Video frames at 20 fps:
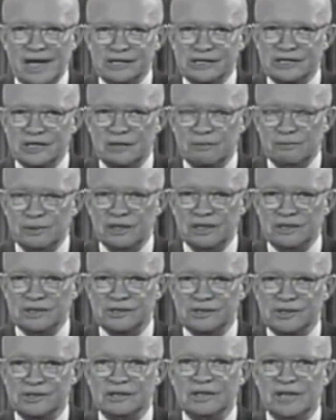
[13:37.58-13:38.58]
that a
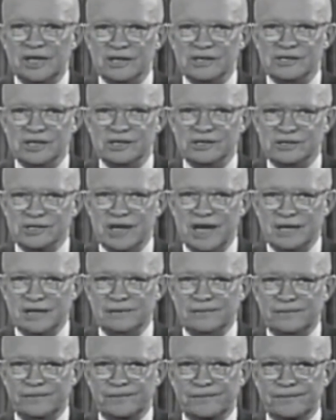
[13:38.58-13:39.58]
lasting peace is
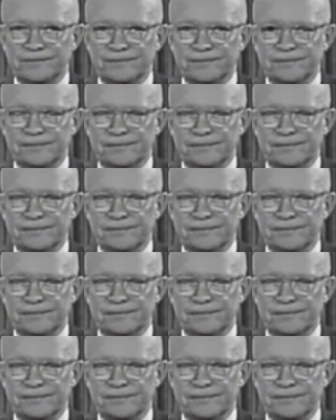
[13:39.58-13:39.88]
in sight.